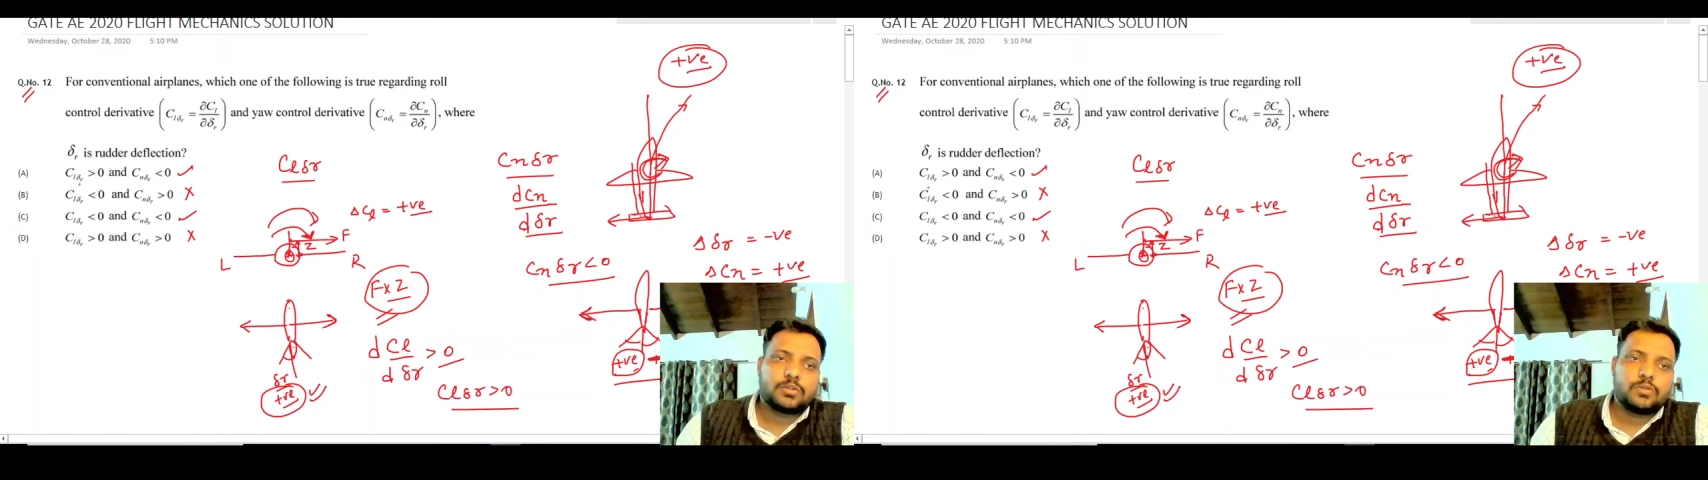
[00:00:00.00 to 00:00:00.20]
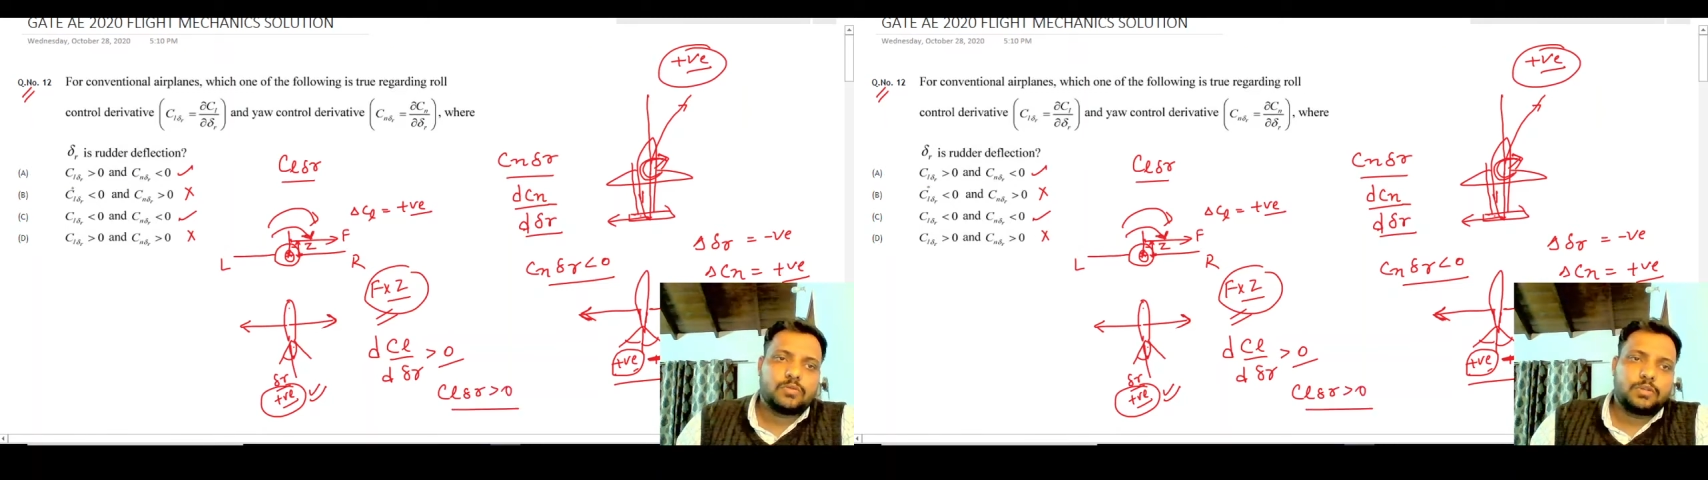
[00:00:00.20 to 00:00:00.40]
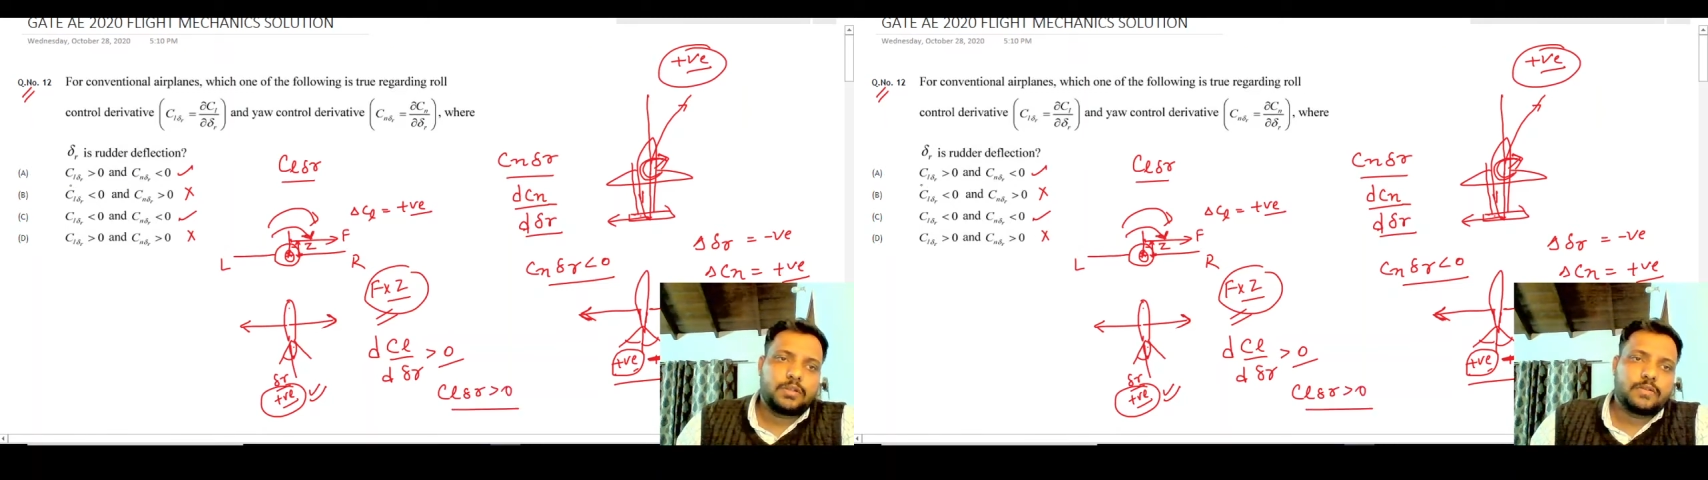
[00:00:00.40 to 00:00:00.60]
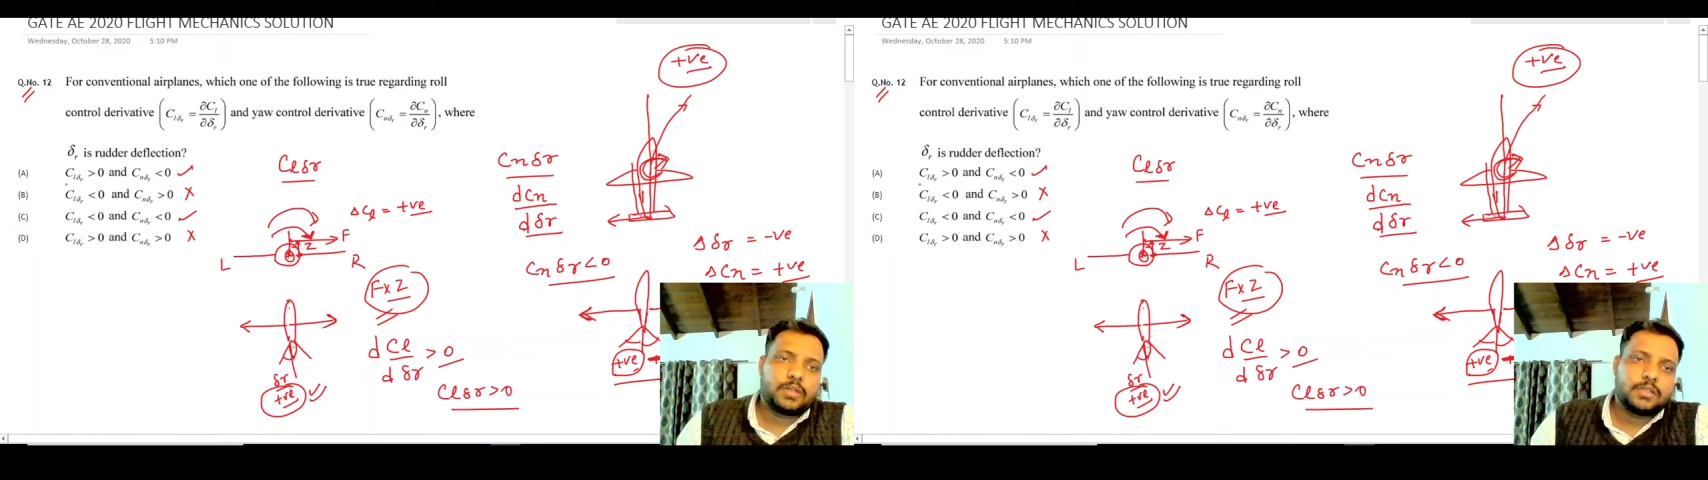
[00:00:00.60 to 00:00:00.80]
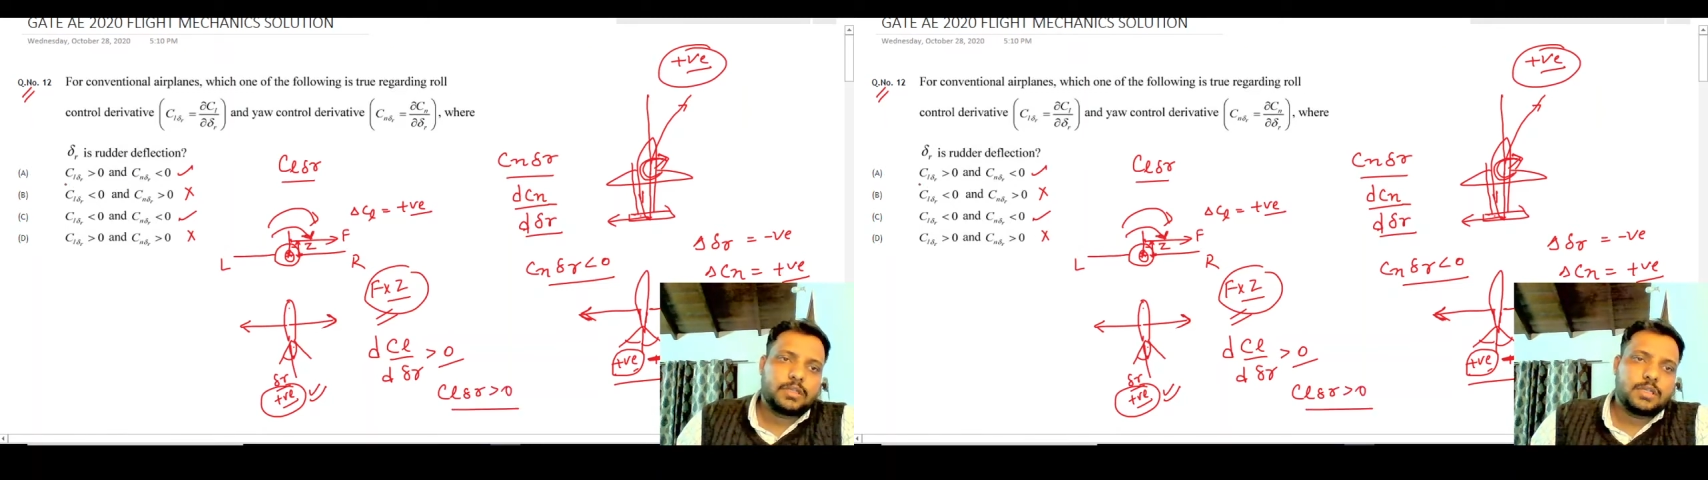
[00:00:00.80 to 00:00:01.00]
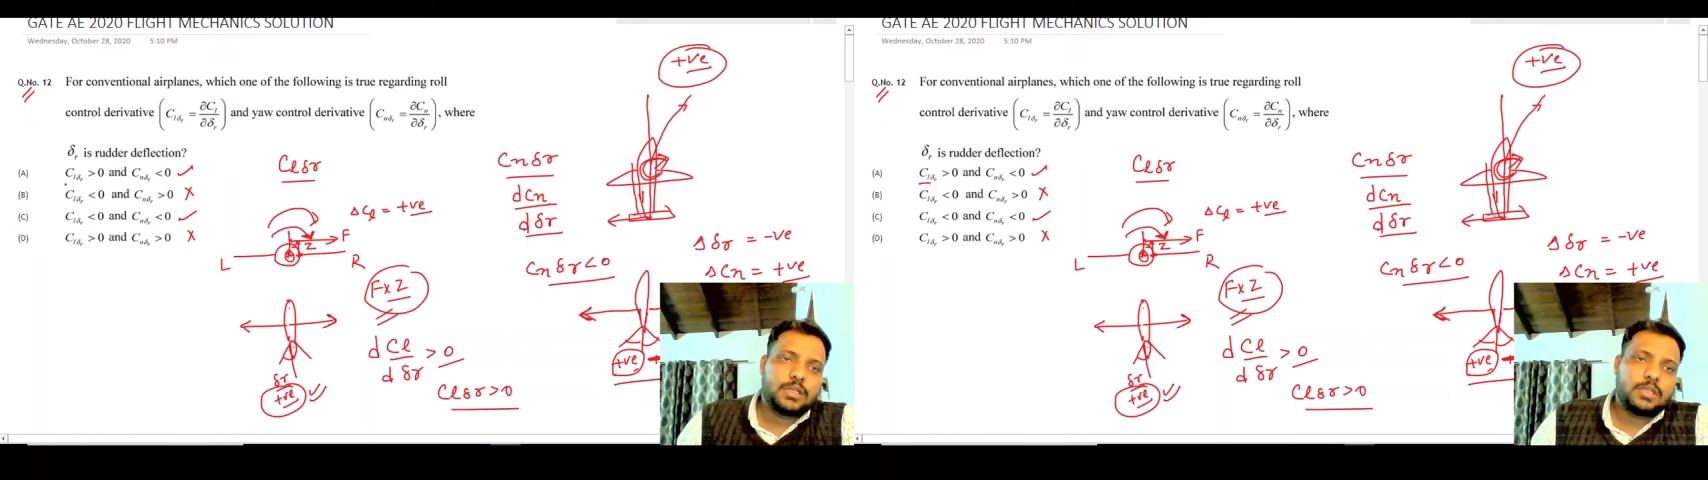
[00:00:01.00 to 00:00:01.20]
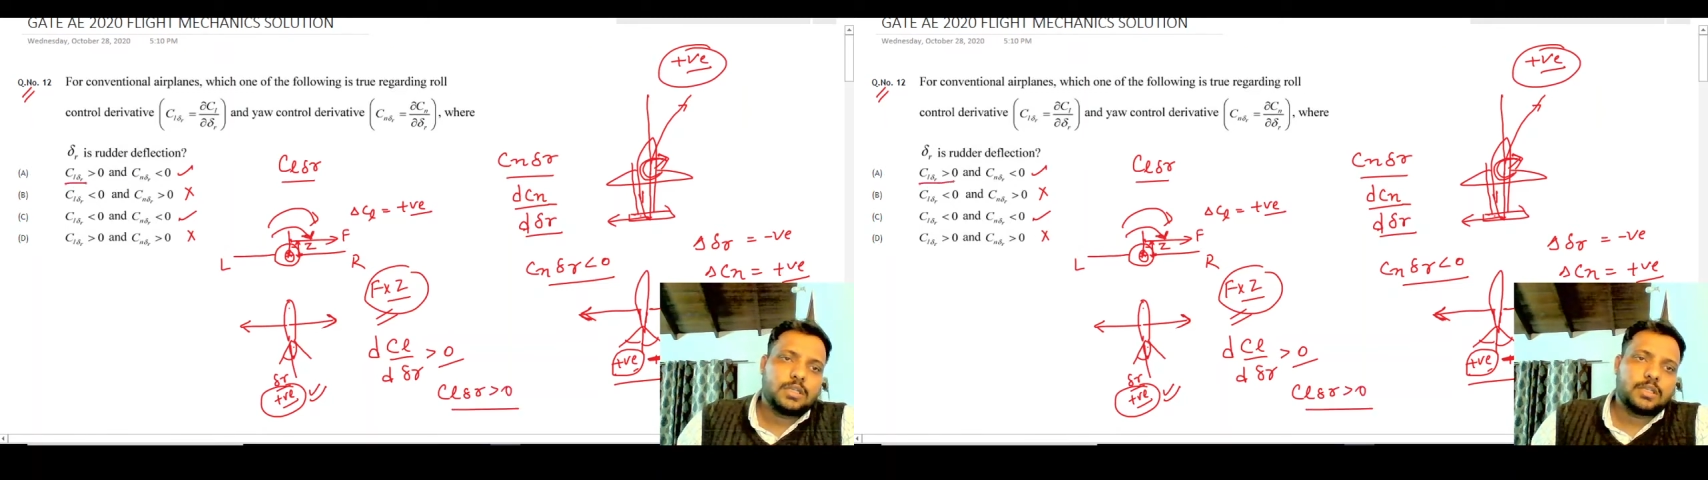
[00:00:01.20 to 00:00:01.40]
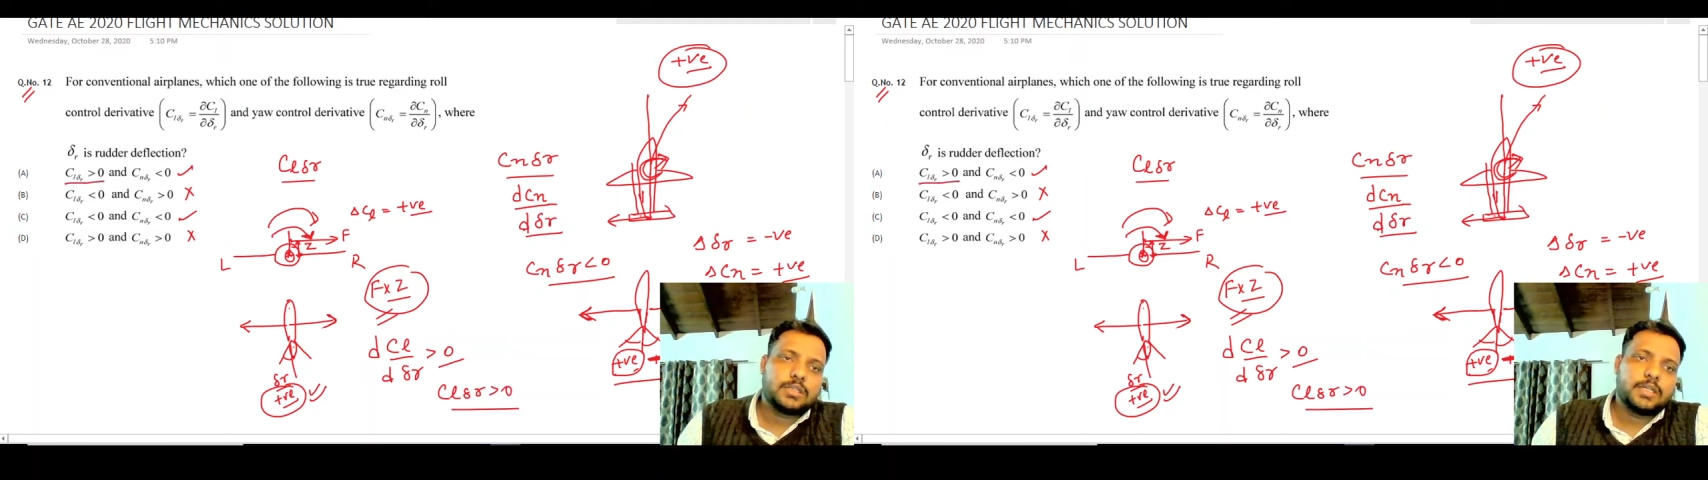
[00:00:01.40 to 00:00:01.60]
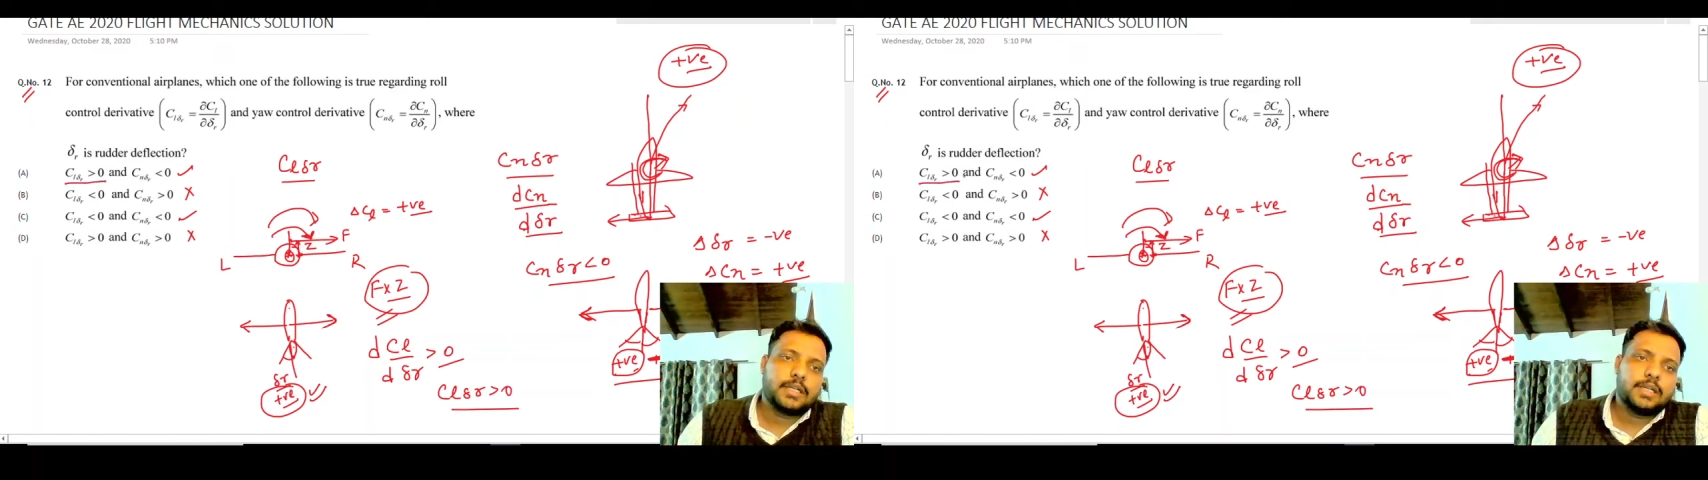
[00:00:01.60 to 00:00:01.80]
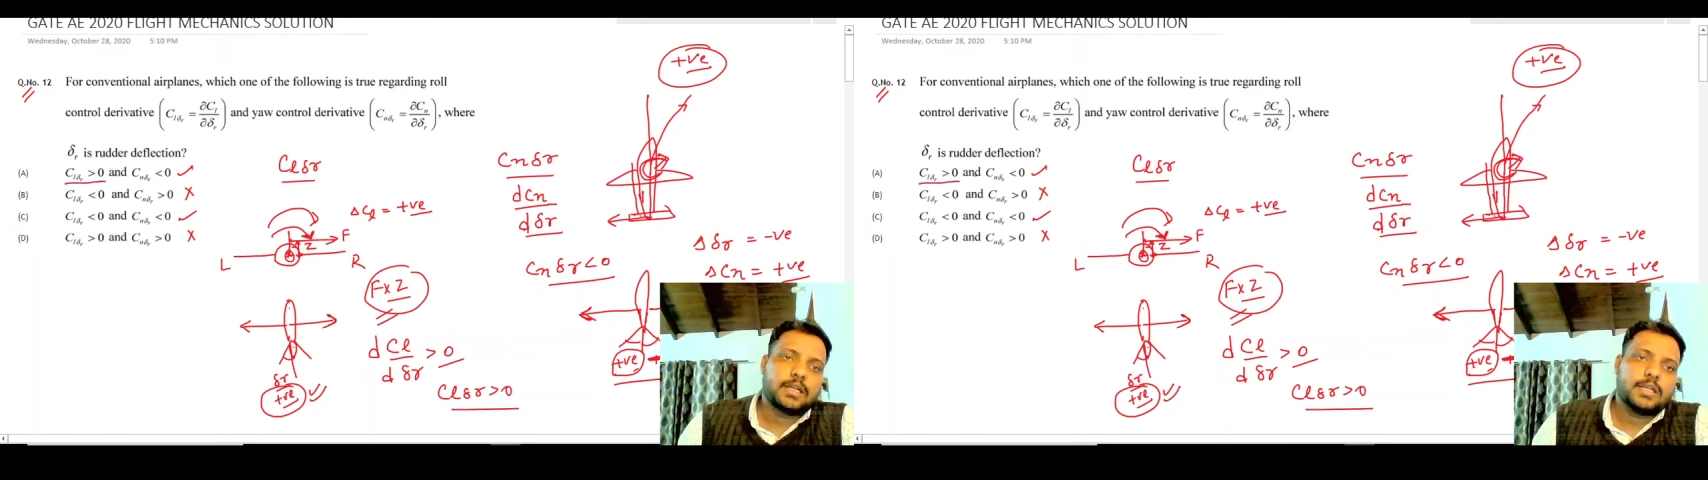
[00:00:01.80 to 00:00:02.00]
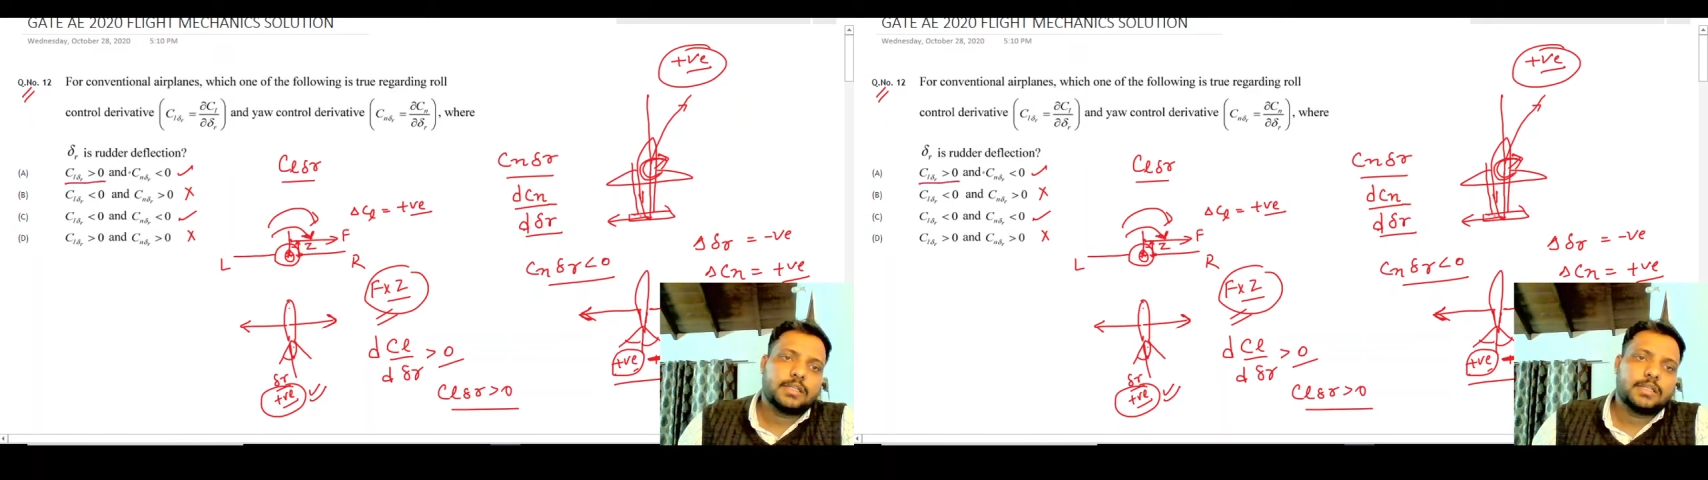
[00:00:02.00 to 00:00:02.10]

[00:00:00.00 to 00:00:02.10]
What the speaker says: so you can see here CL delta is